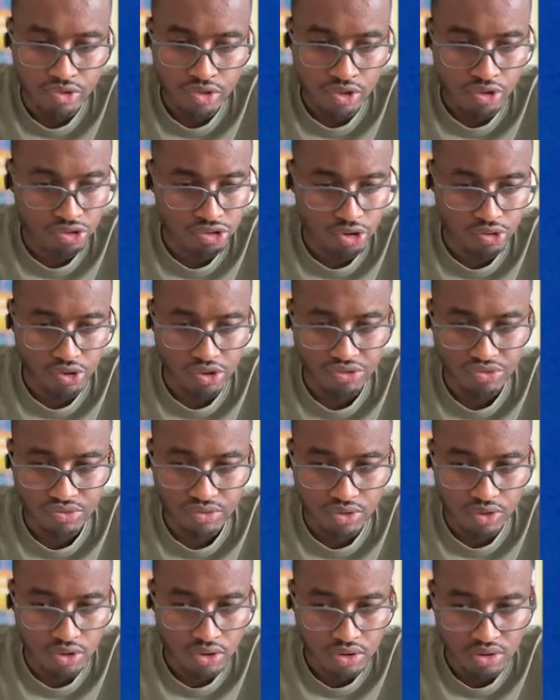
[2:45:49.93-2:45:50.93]
so just
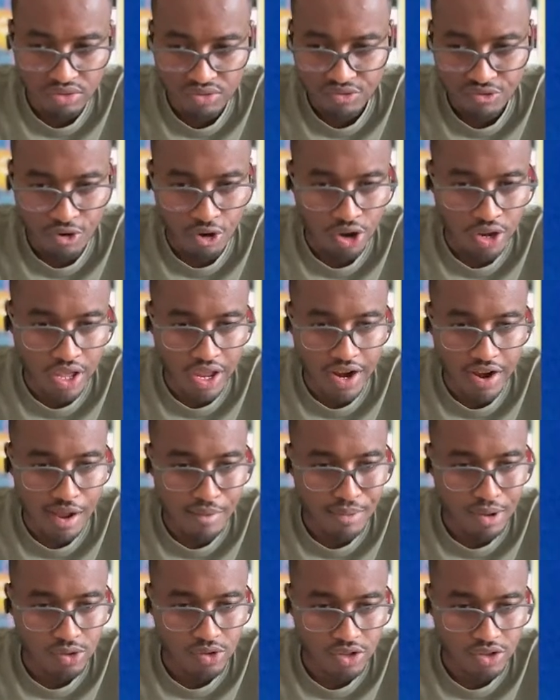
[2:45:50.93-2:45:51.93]
forget it
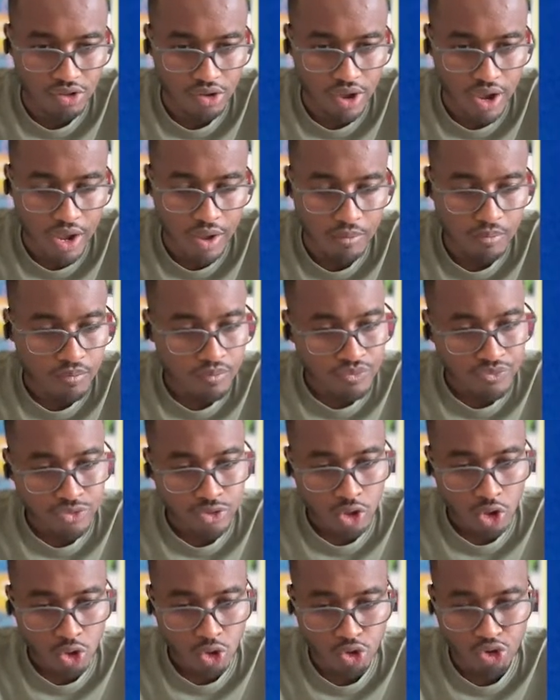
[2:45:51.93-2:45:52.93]
about it. Okay,
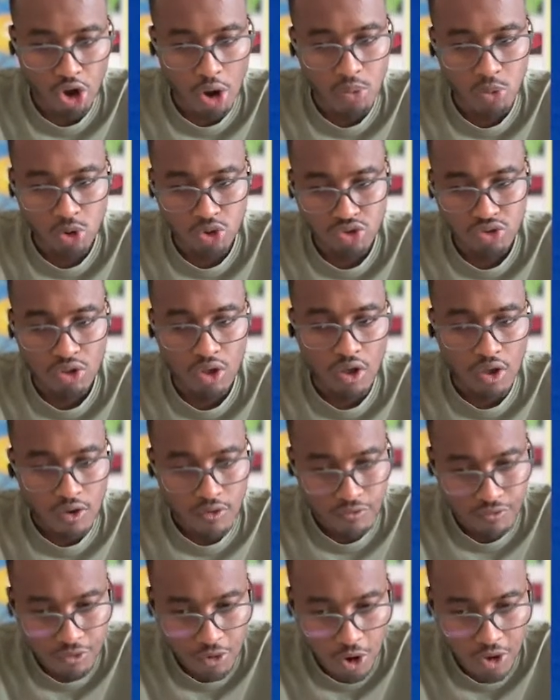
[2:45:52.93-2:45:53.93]
your job was
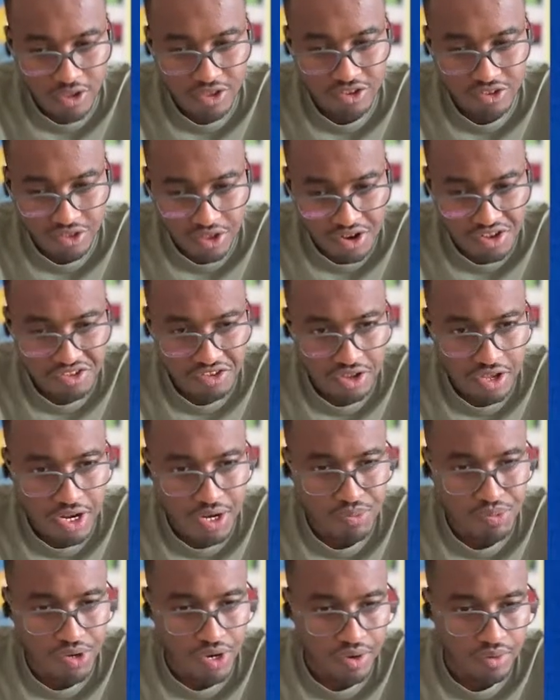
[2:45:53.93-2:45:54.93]
voice
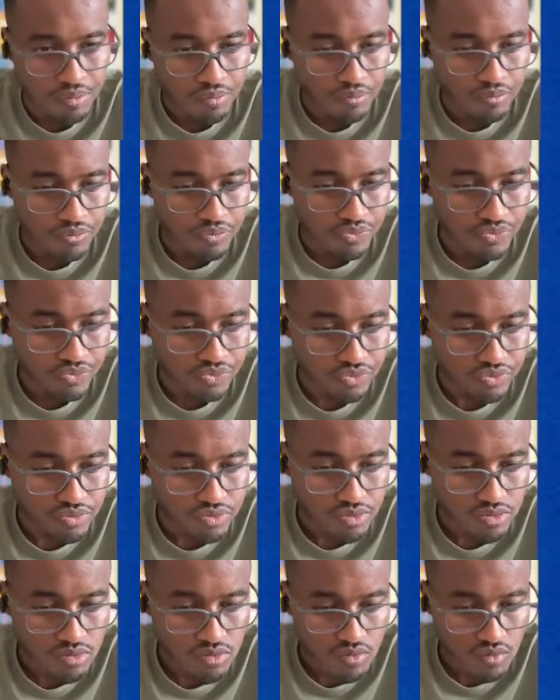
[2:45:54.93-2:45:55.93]
transcription.
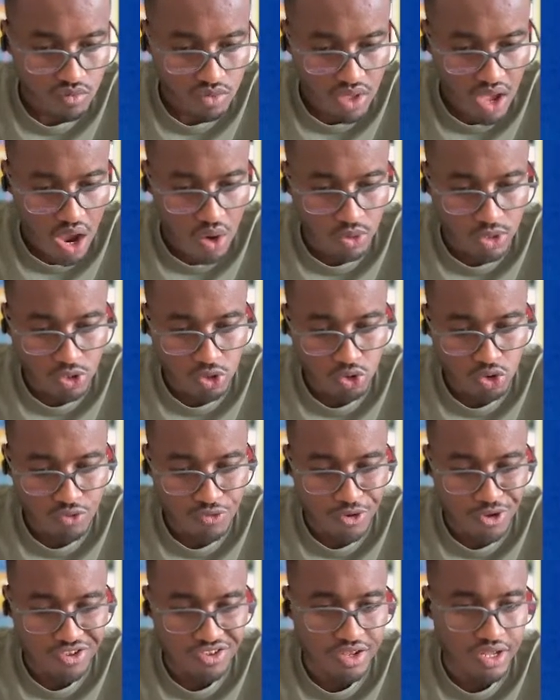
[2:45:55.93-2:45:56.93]
I want you to
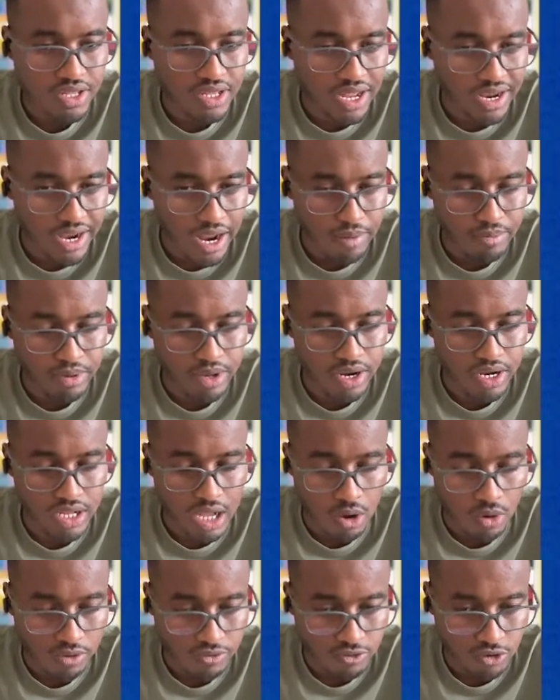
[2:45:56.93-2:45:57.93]
fix it and upgrade
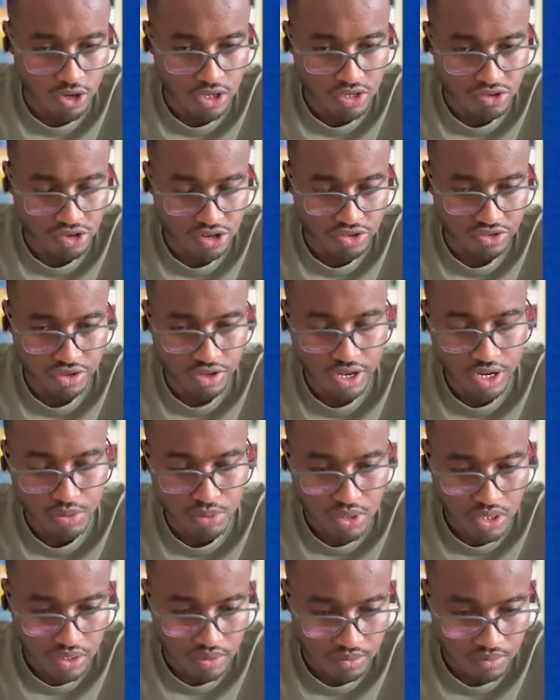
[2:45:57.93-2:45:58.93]
our voice
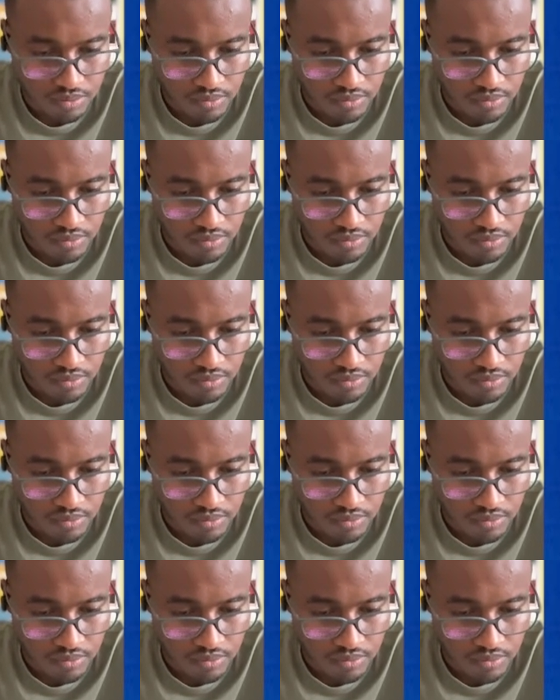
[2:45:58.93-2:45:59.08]
transcription.